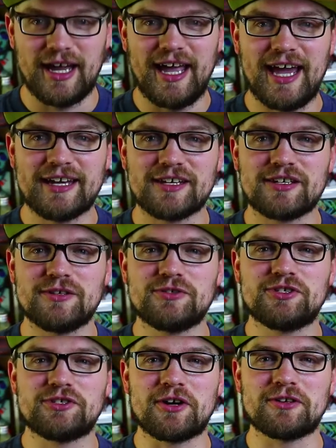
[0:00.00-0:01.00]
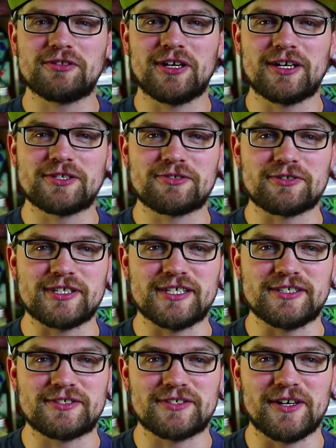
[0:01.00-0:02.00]
had to do shirt
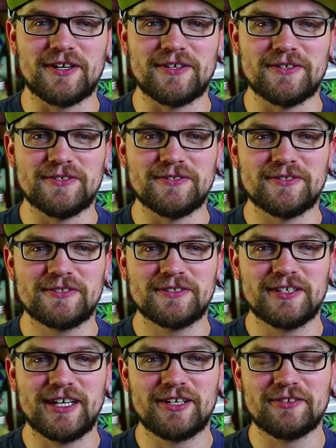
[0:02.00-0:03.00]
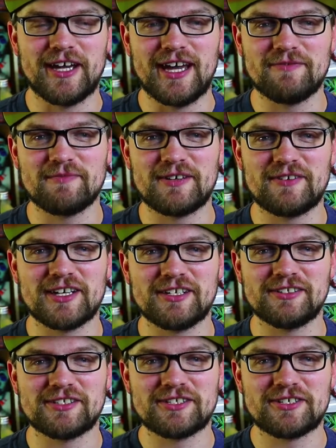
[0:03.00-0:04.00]
laundry, so I don't have my
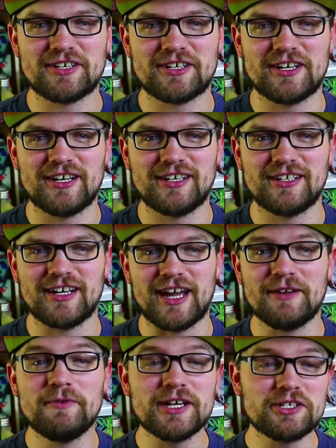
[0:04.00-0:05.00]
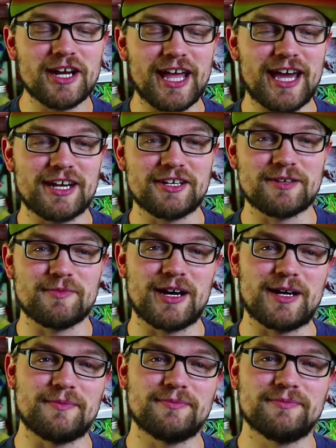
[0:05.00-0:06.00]
regular shirt on. I wish I had a Your
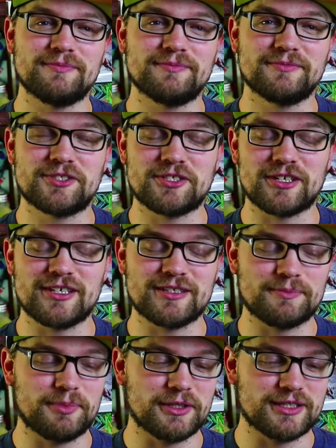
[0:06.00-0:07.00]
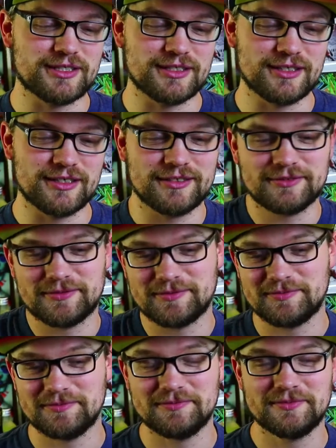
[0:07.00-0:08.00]
Mom shirt, but
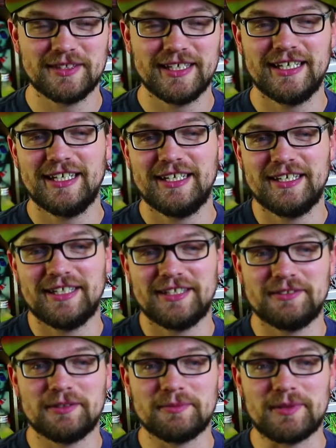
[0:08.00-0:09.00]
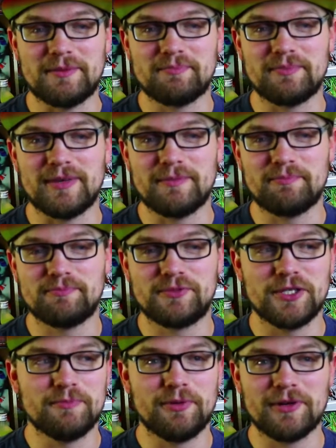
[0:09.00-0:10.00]
I'm
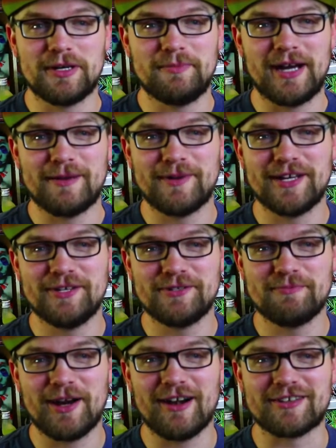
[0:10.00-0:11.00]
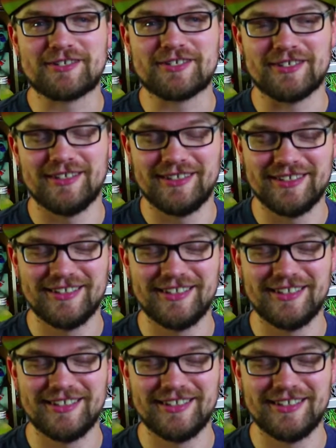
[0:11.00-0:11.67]
too poor to buy my own merch.